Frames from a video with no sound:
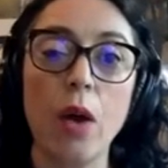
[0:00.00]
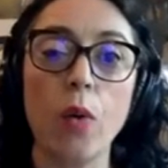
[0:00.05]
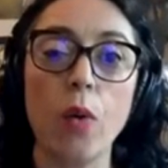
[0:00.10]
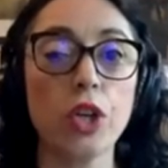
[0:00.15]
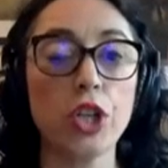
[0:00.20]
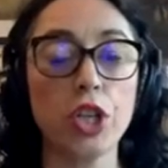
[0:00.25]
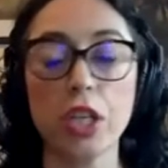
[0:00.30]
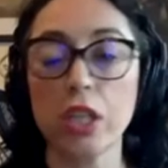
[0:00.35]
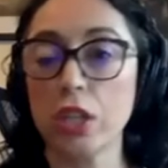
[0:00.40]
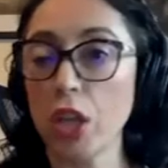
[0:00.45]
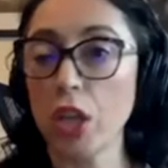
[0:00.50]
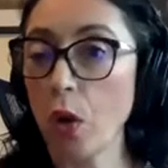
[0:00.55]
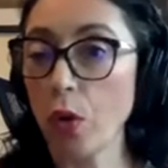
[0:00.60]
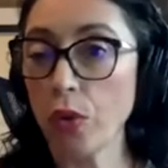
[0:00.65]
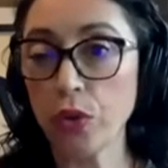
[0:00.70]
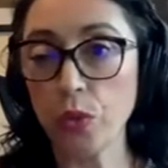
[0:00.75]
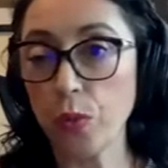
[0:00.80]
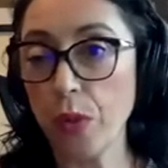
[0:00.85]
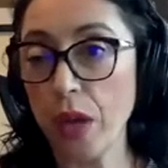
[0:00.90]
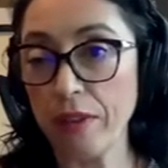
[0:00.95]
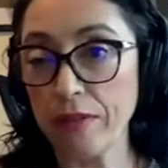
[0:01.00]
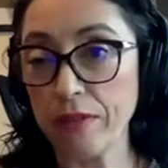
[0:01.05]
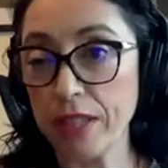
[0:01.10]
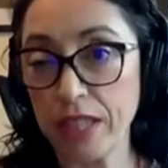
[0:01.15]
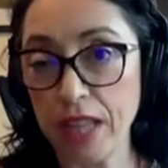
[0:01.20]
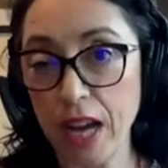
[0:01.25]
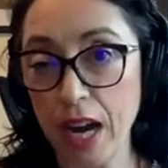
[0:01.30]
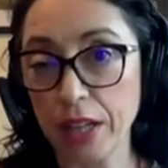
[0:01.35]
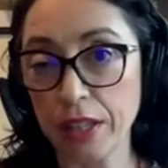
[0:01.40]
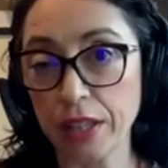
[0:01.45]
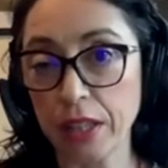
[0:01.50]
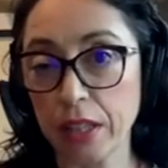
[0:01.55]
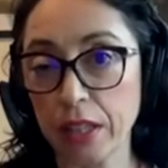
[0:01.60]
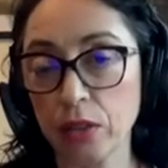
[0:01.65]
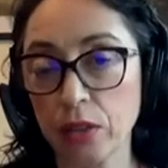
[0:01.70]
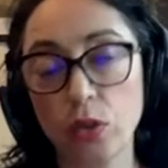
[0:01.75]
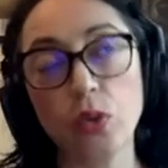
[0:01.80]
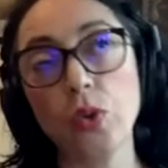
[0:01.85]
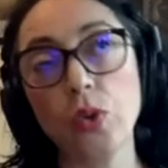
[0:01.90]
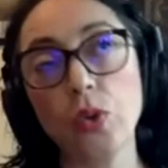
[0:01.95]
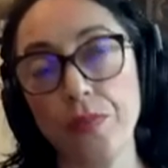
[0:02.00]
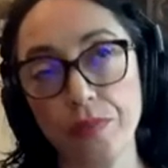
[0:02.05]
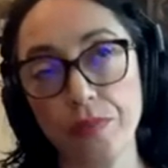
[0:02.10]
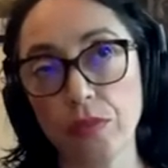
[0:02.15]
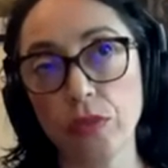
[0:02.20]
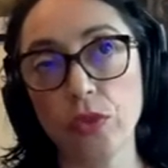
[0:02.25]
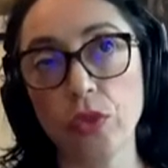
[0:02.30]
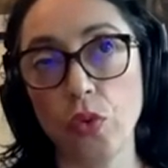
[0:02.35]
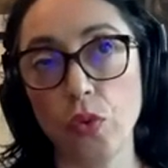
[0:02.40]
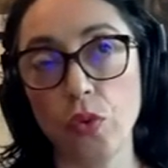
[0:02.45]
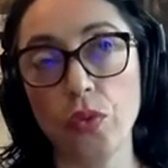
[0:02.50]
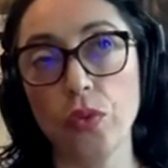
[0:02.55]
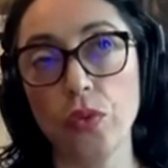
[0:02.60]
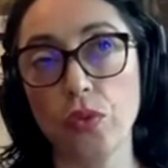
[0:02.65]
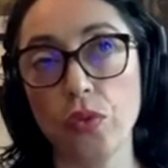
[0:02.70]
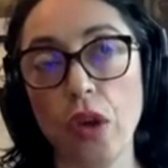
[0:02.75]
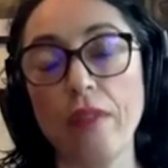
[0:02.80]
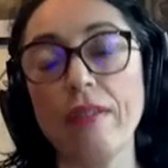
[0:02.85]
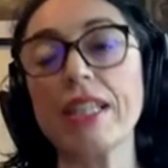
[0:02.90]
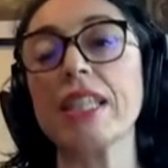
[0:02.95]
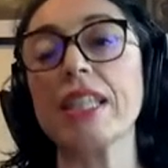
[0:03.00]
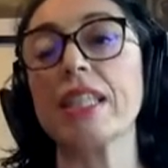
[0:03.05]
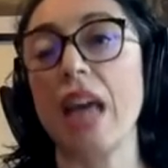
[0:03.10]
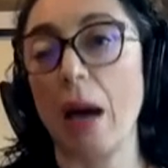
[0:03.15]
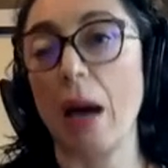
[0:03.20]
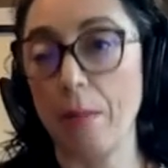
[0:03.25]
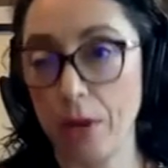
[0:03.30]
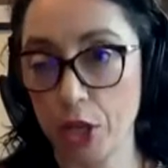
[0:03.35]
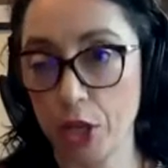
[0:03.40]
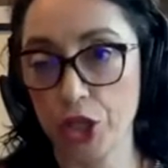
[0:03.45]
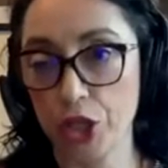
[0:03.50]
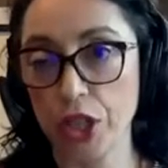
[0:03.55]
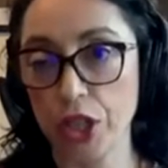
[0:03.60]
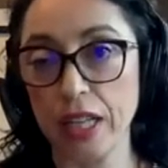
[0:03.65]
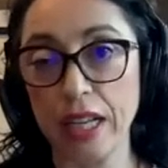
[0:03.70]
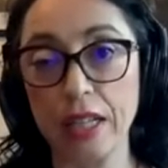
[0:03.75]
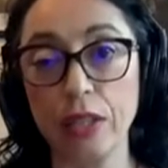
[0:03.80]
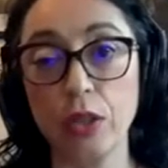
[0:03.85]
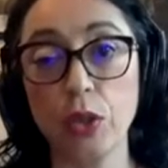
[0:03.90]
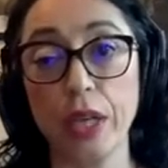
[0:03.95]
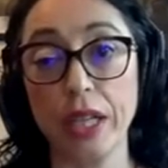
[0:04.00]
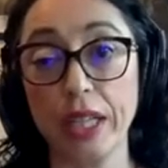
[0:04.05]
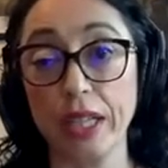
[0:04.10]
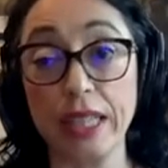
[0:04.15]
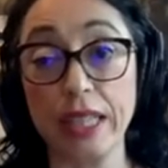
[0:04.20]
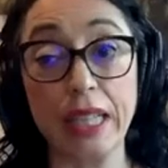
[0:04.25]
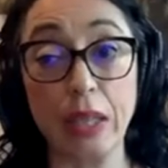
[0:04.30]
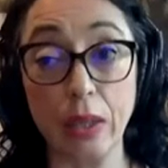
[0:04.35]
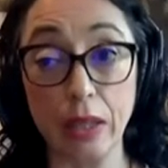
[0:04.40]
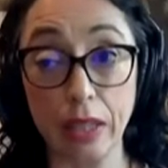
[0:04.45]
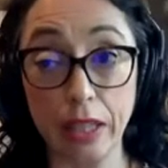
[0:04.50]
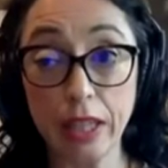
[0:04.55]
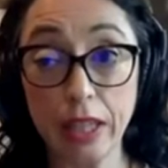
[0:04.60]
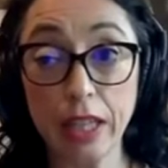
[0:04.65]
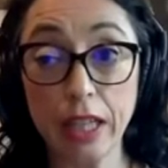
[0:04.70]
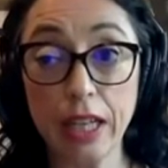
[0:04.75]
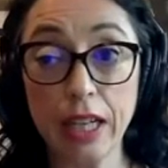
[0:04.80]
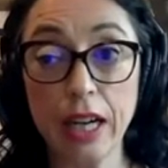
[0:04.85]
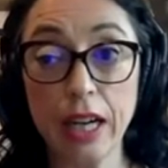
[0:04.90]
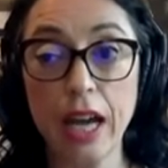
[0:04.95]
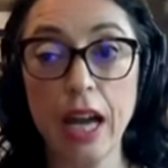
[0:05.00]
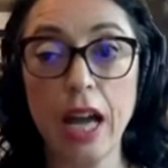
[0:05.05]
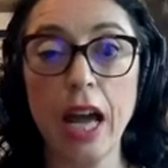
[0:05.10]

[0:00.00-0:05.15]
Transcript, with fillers: which is known to have started to, to, to have established it in, during the Neolithic.